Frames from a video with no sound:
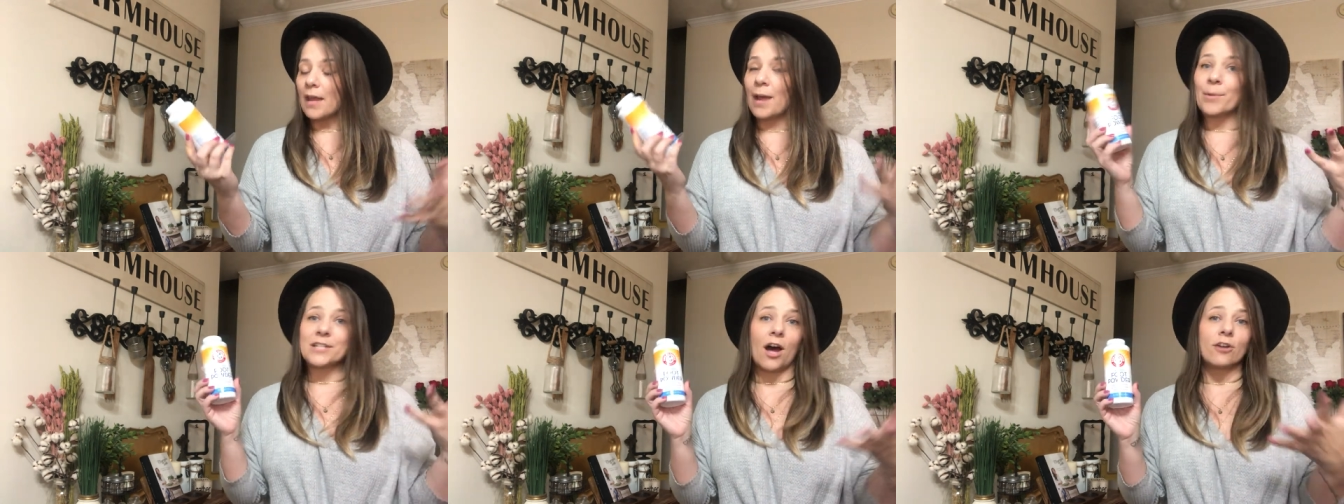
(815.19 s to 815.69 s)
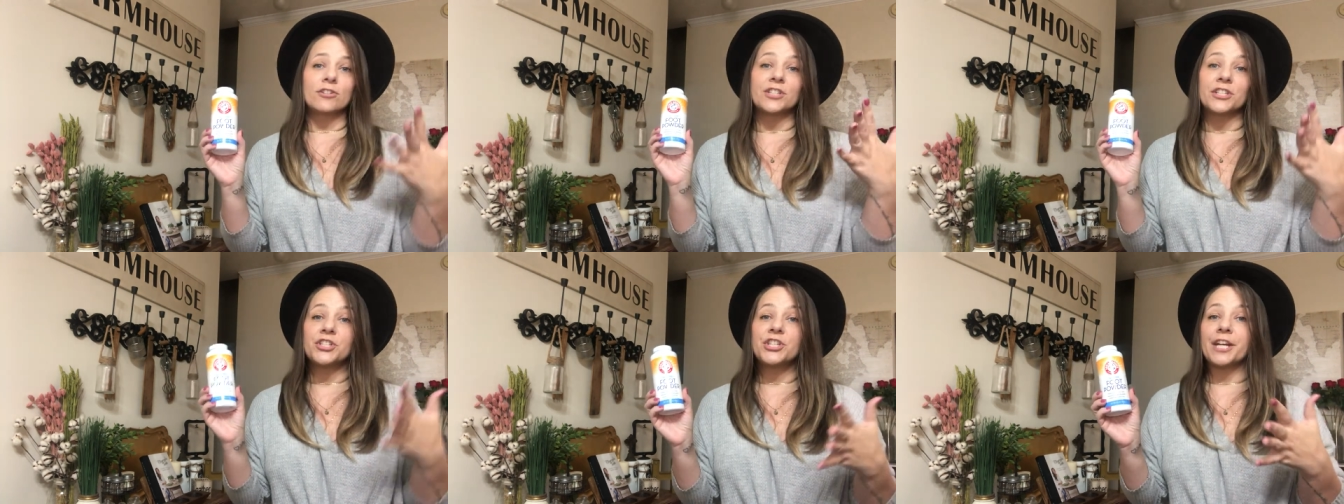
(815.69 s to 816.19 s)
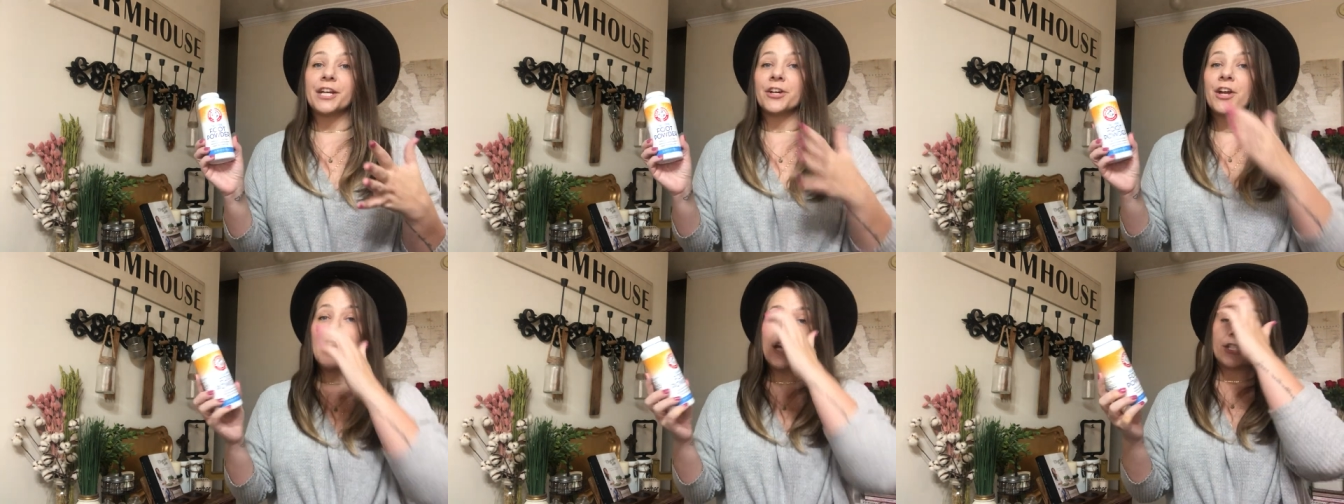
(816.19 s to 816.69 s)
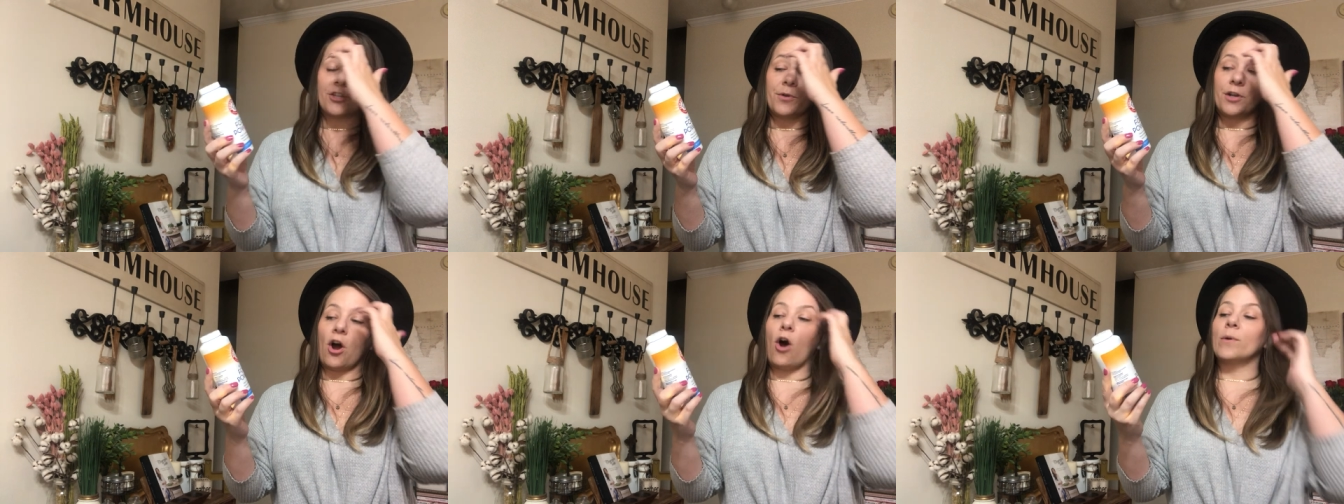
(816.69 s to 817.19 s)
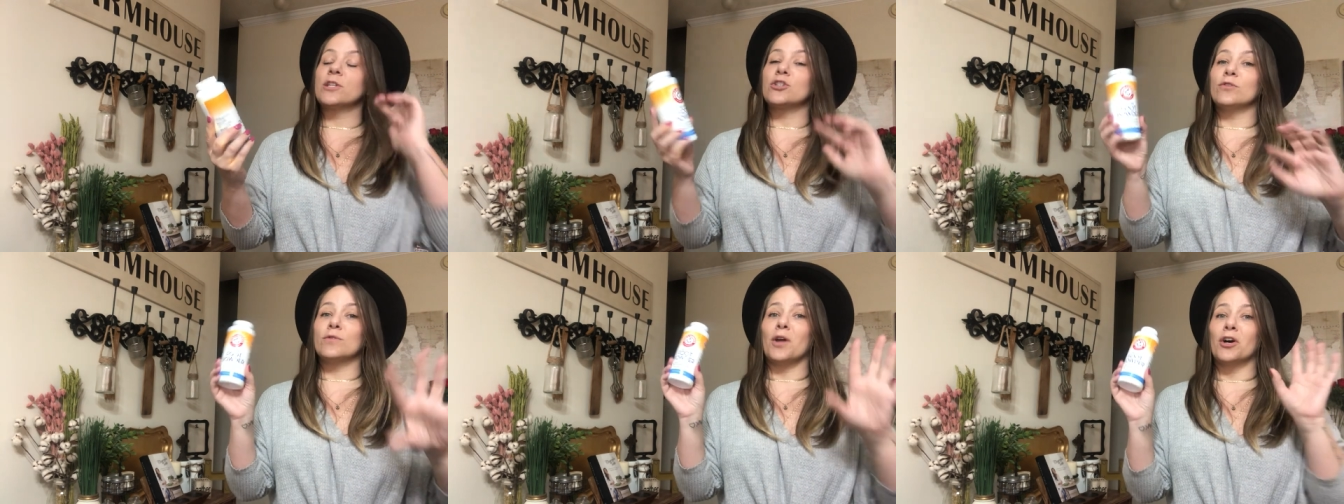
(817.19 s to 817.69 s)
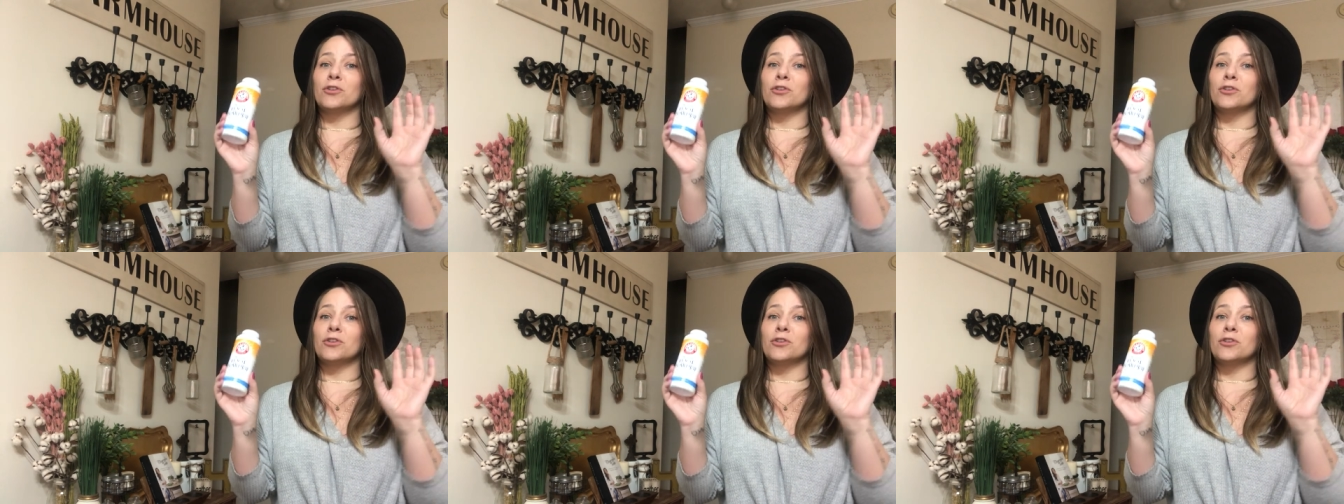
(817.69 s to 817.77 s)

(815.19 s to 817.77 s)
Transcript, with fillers: And my daughter's in cheer, so you can always use,